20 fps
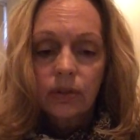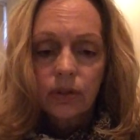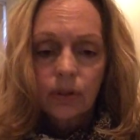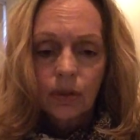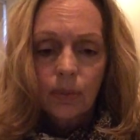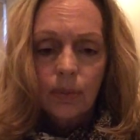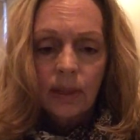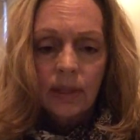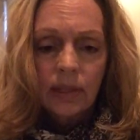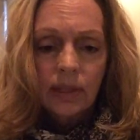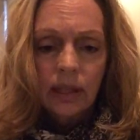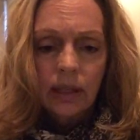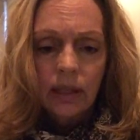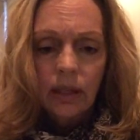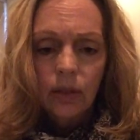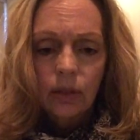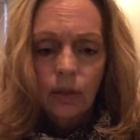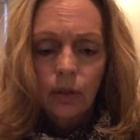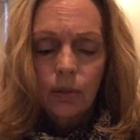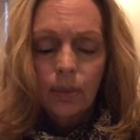So it might
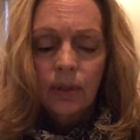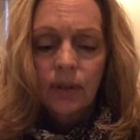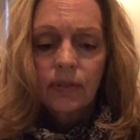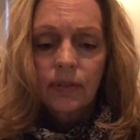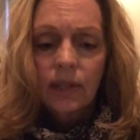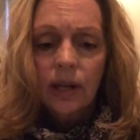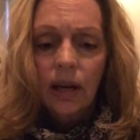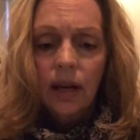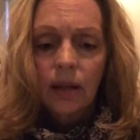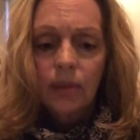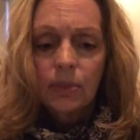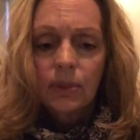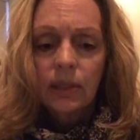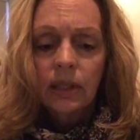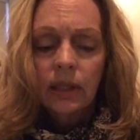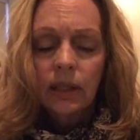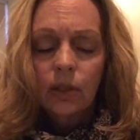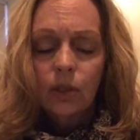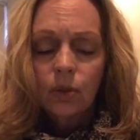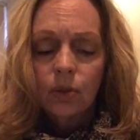take a little bit of time to
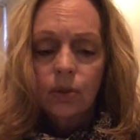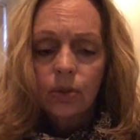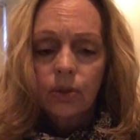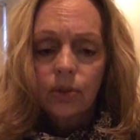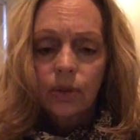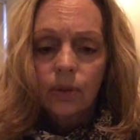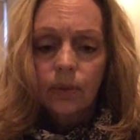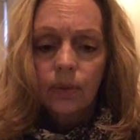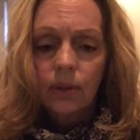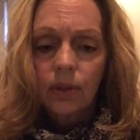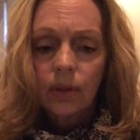get used to.